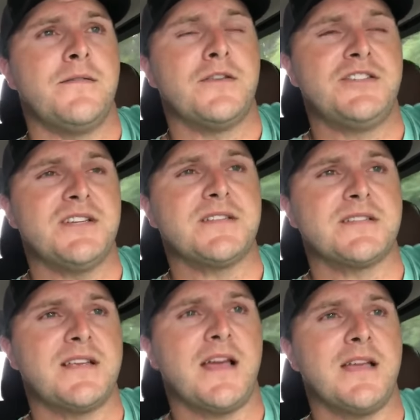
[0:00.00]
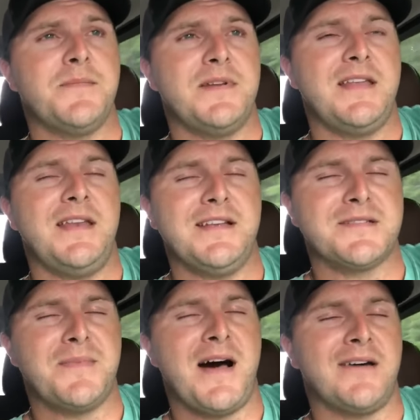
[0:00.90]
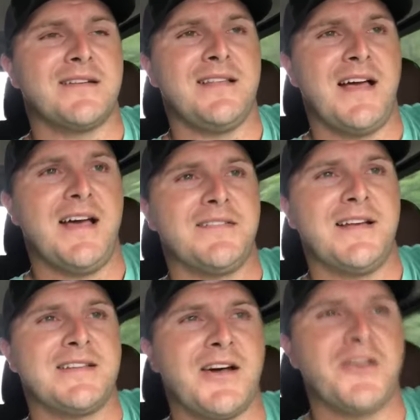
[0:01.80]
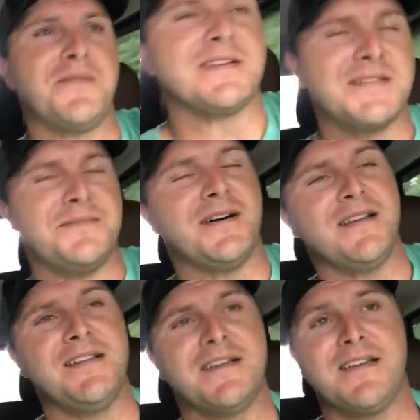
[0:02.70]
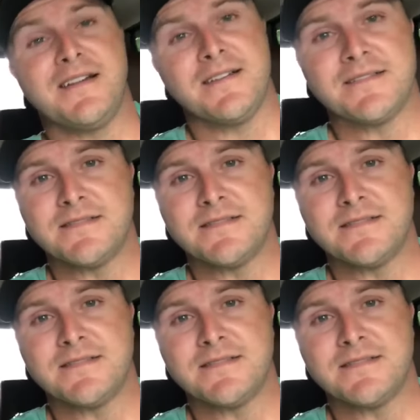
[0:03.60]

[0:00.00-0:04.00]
for just a second, but then he smiled and laughed. And I told him, I said, buddy, look here.